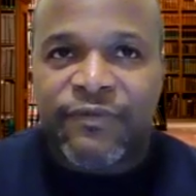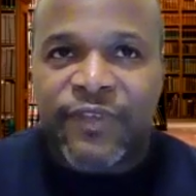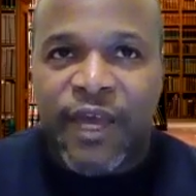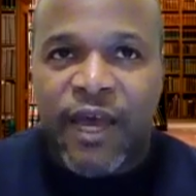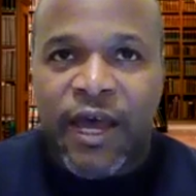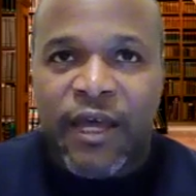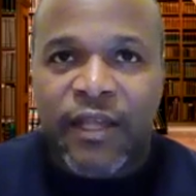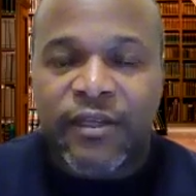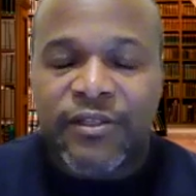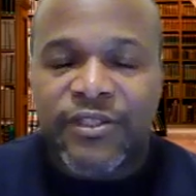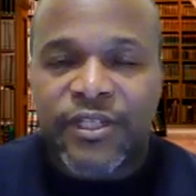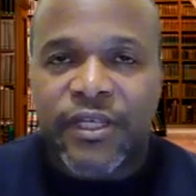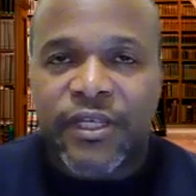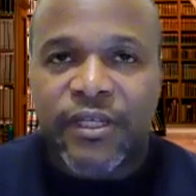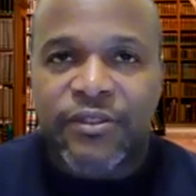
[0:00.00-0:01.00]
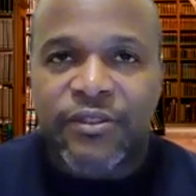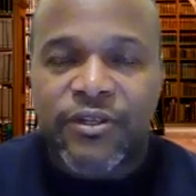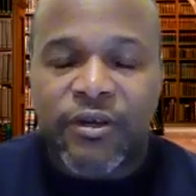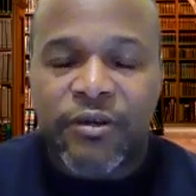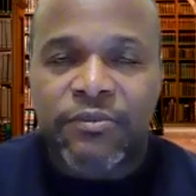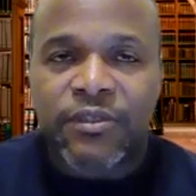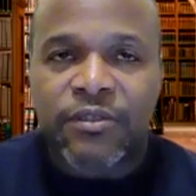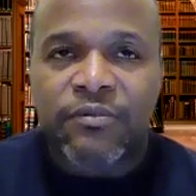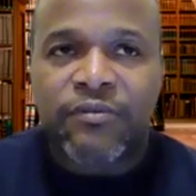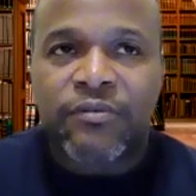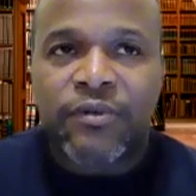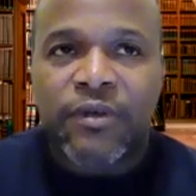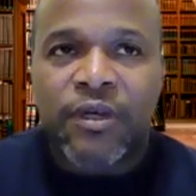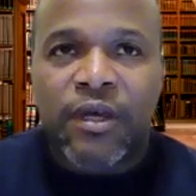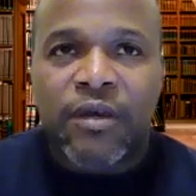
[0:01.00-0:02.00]
theology, in terms of
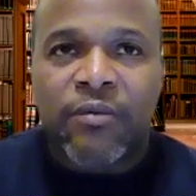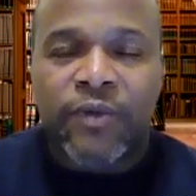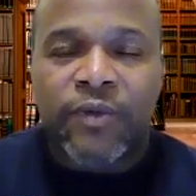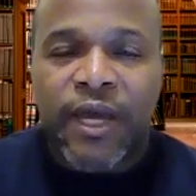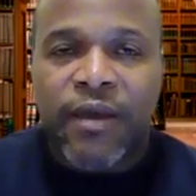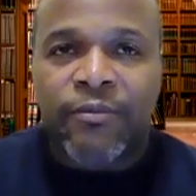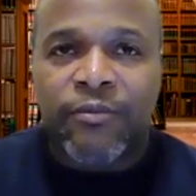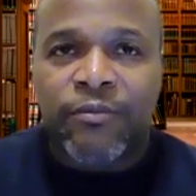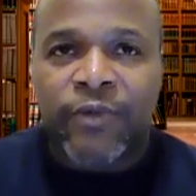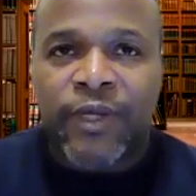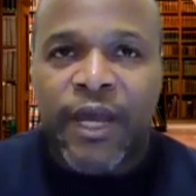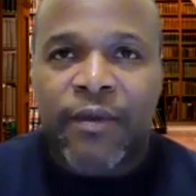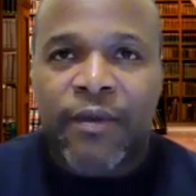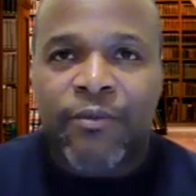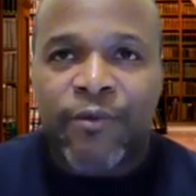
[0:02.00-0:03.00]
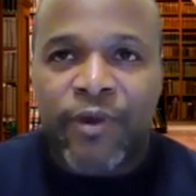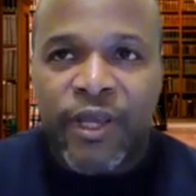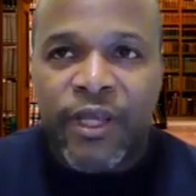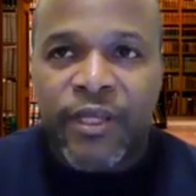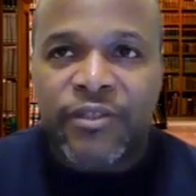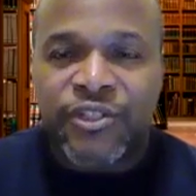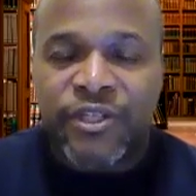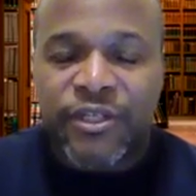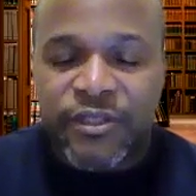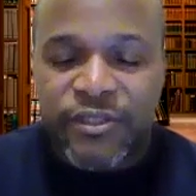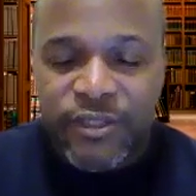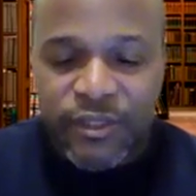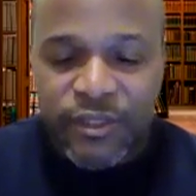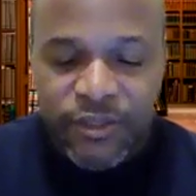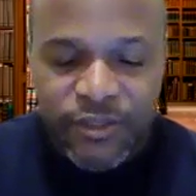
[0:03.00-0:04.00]
when I read
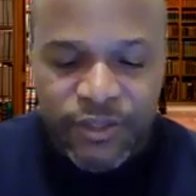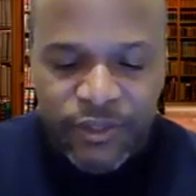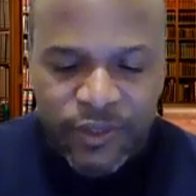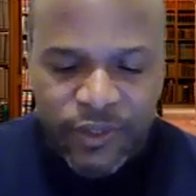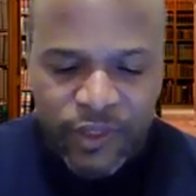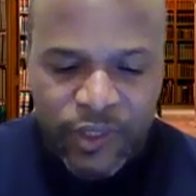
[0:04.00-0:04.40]
Genesis,